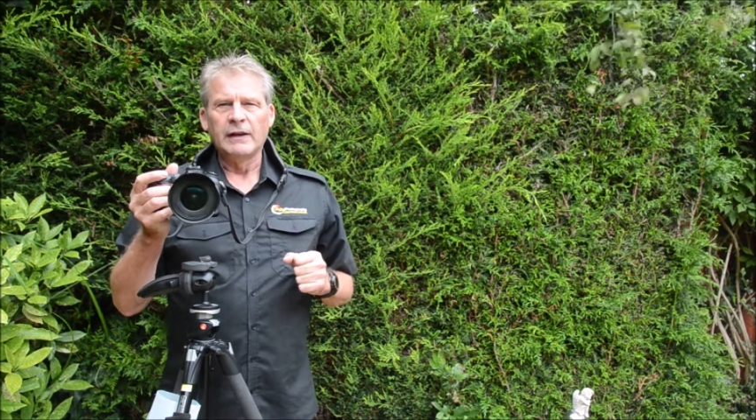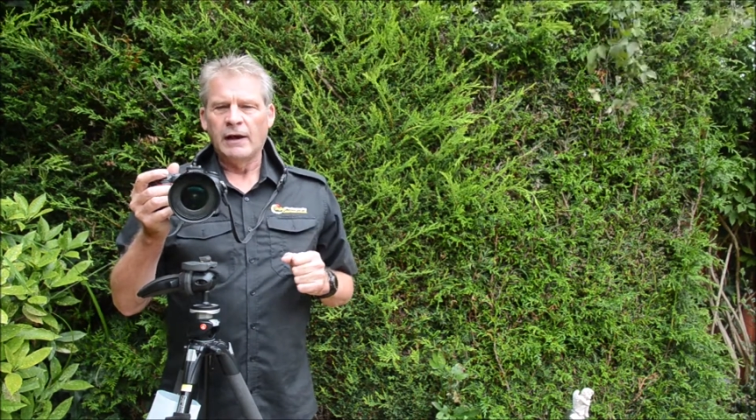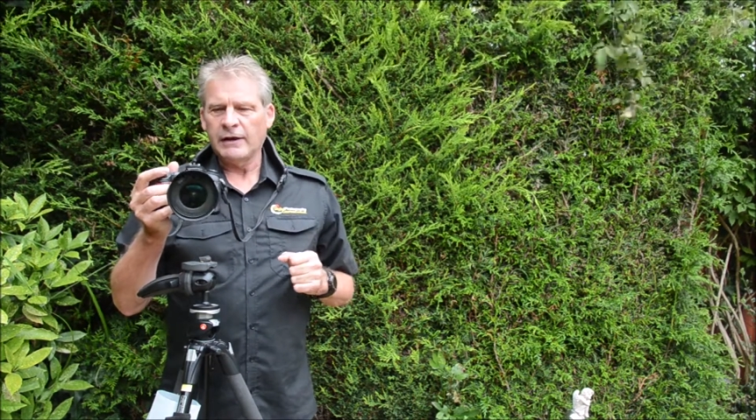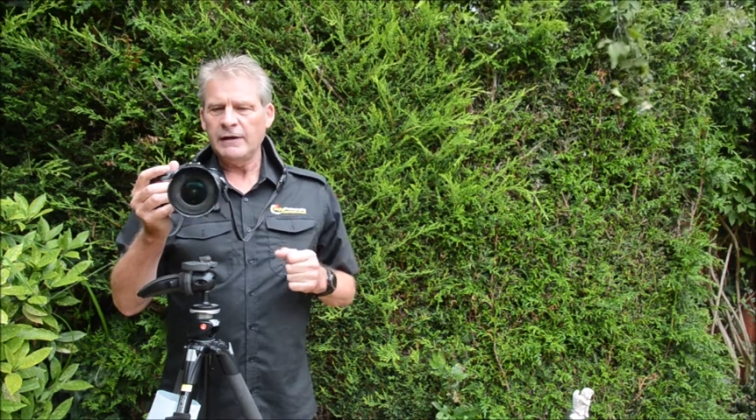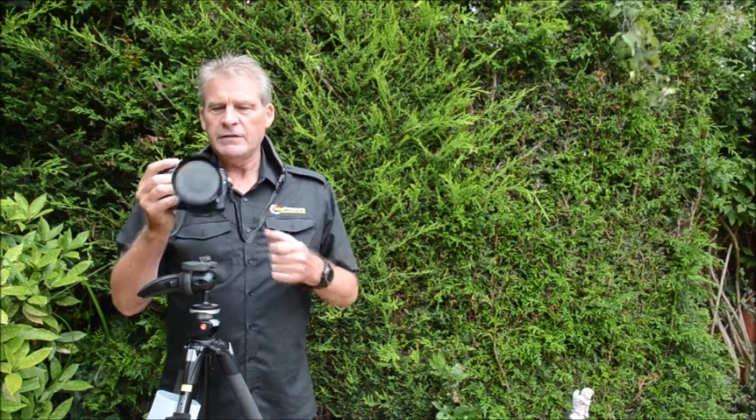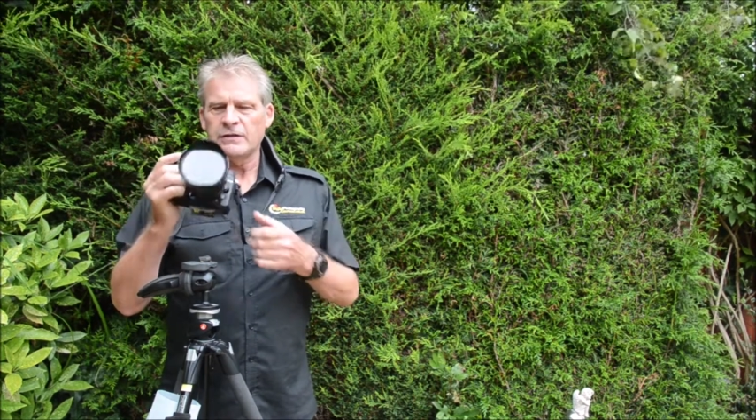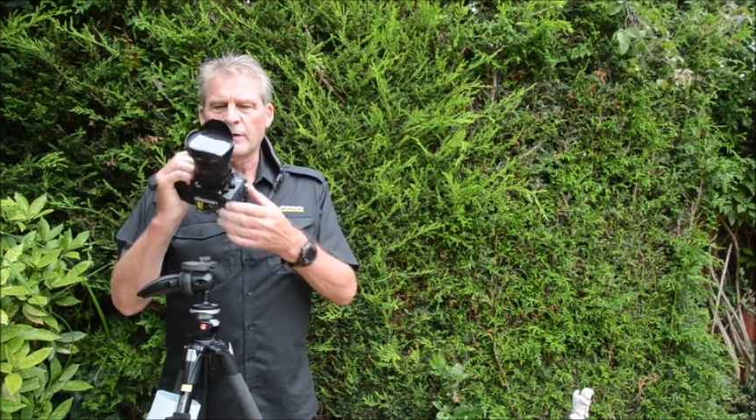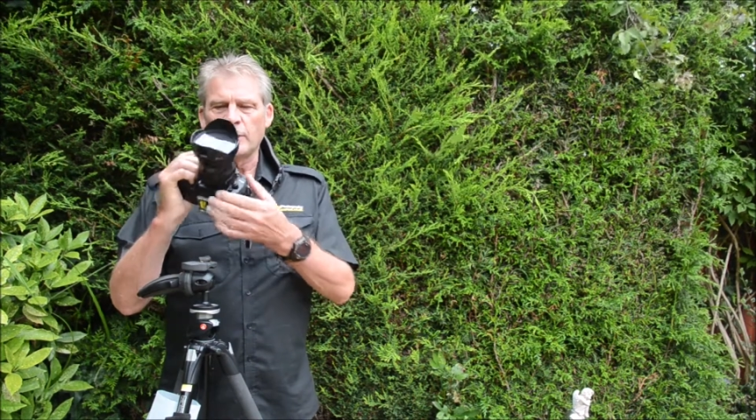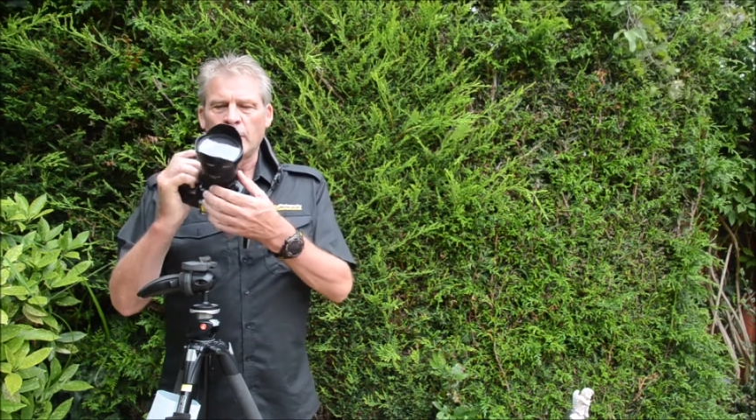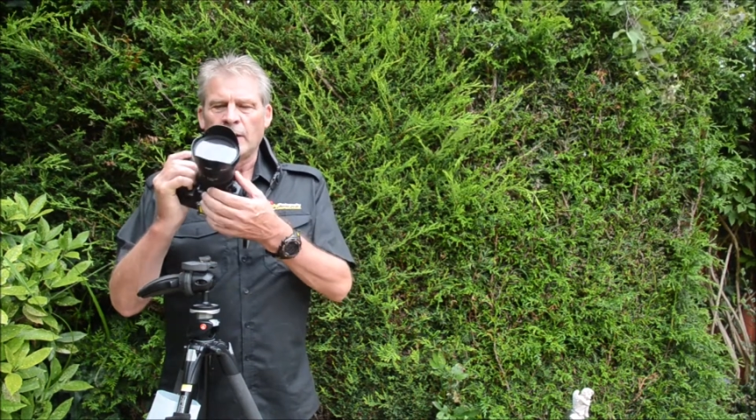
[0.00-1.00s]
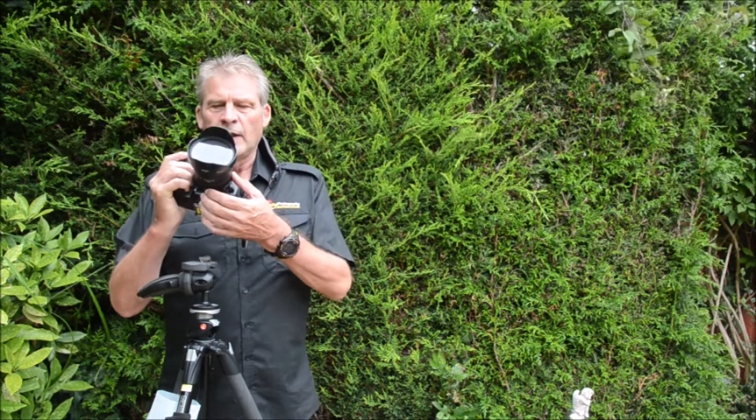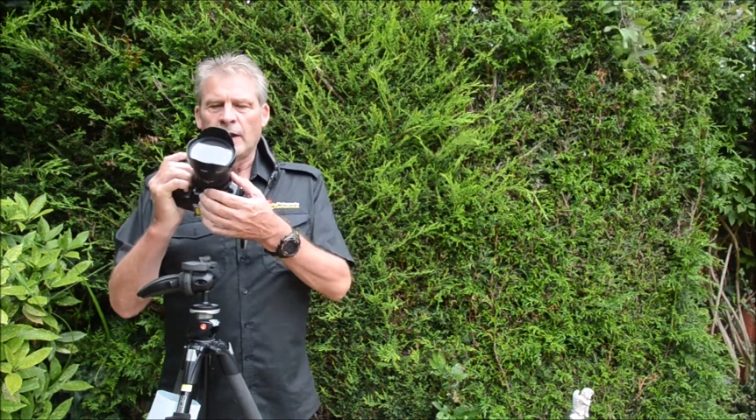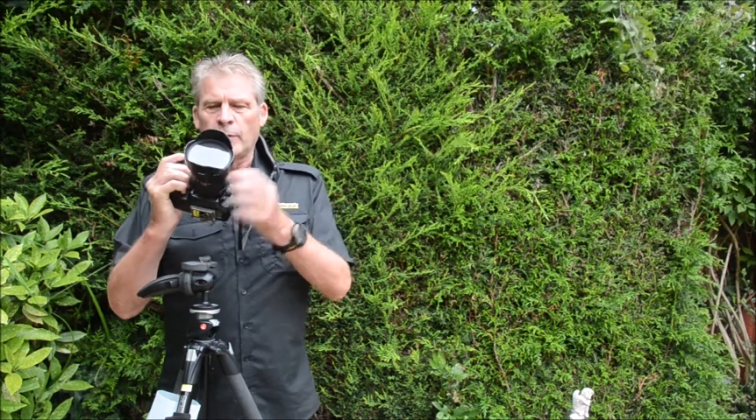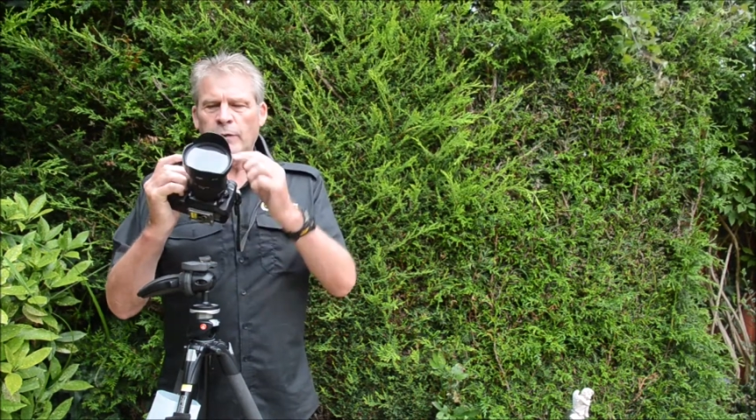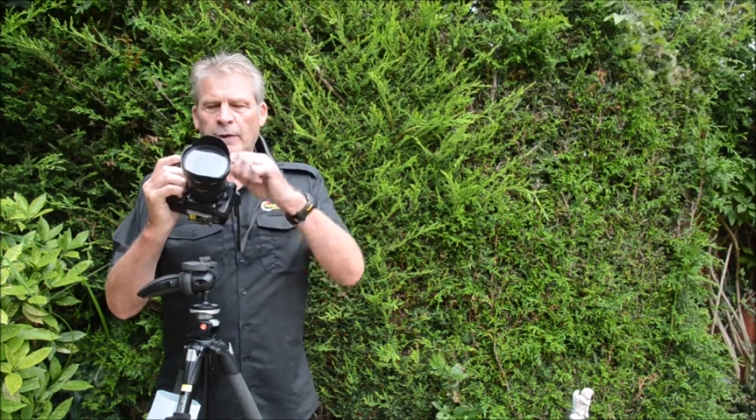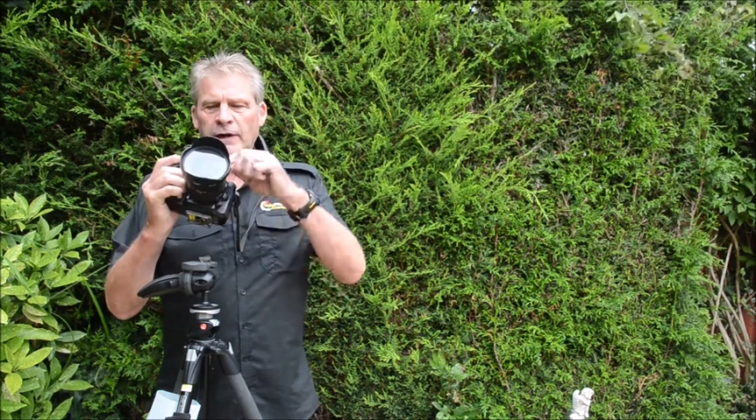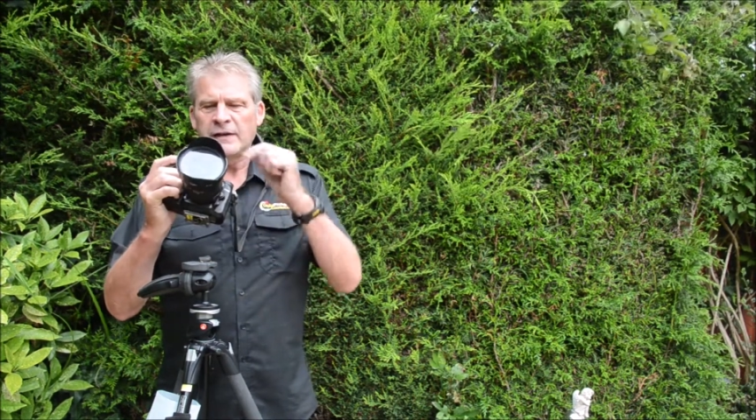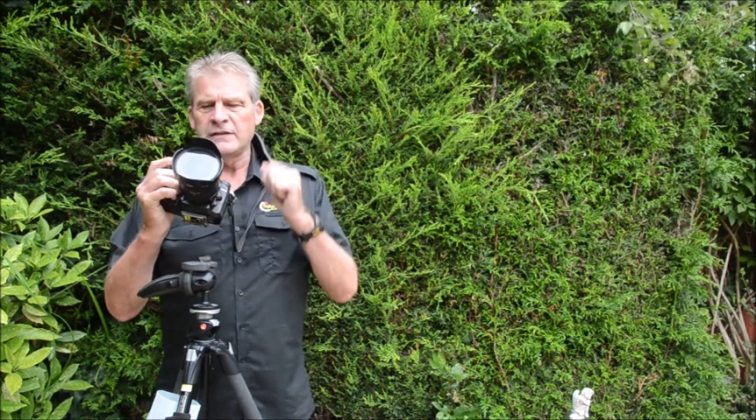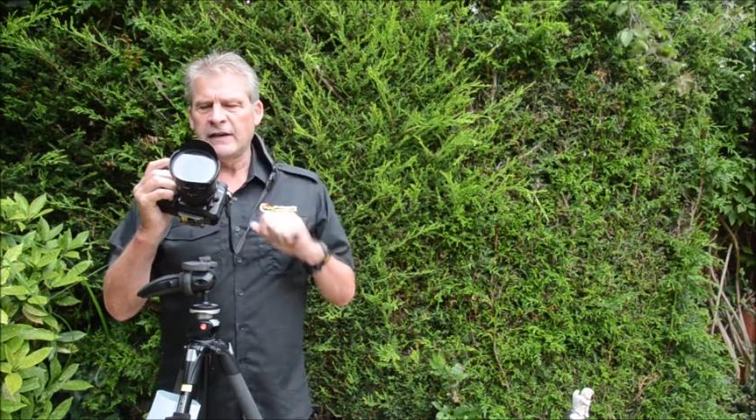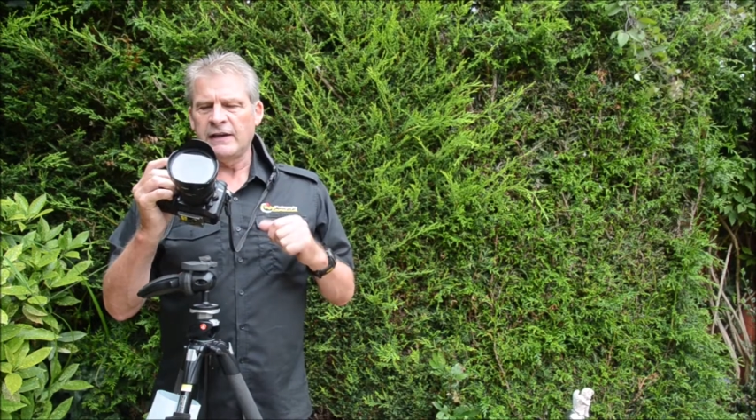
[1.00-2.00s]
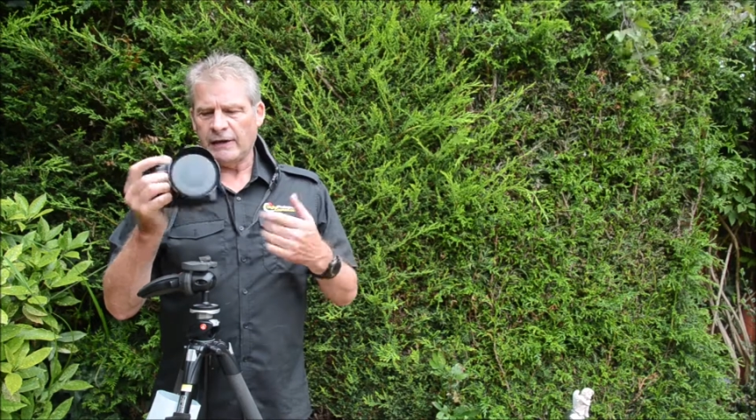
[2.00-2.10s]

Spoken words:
Okay, so with my lens here,